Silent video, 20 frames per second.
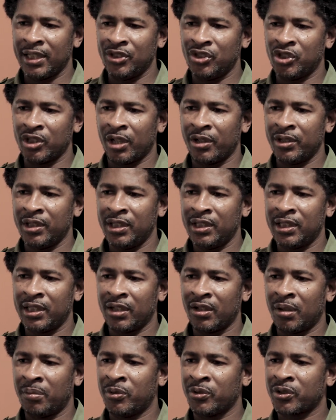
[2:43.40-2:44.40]
a journey
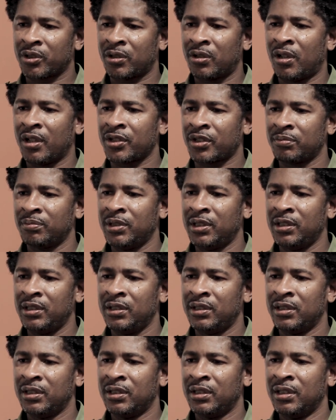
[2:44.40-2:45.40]
that almost cost me
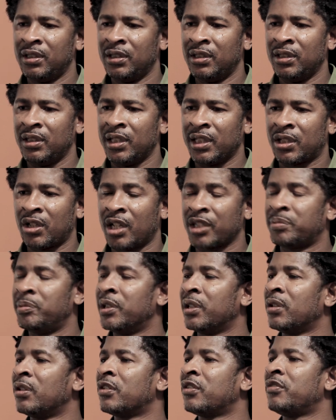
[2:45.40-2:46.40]
a
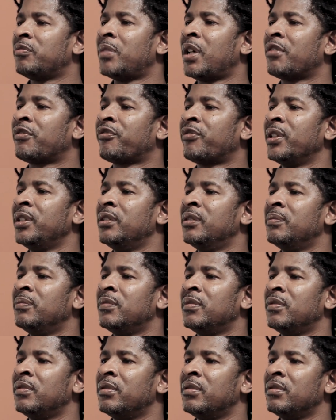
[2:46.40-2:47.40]
little of my freedom,
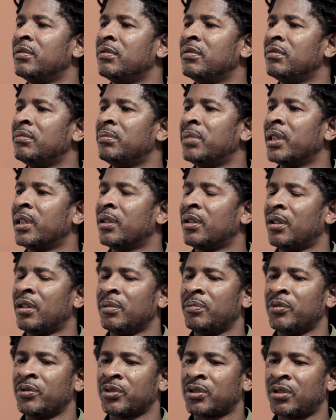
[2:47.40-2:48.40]
but it
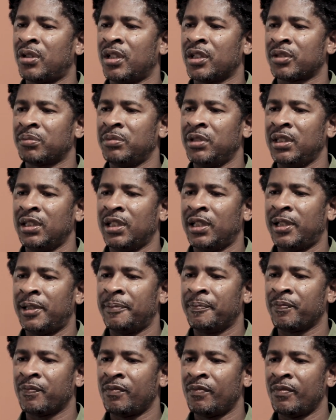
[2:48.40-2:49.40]
almost cost me
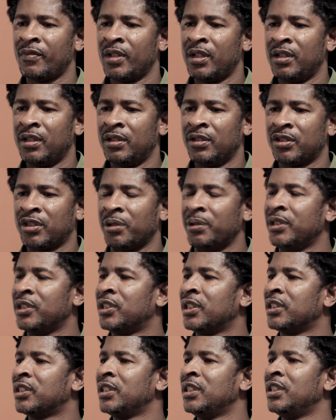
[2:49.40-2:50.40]

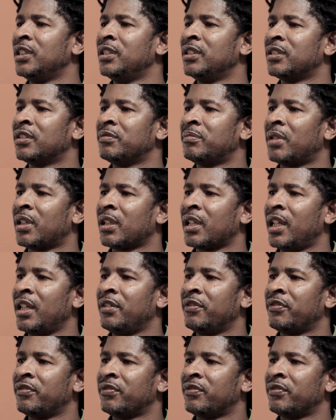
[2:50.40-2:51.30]
36 years of my life.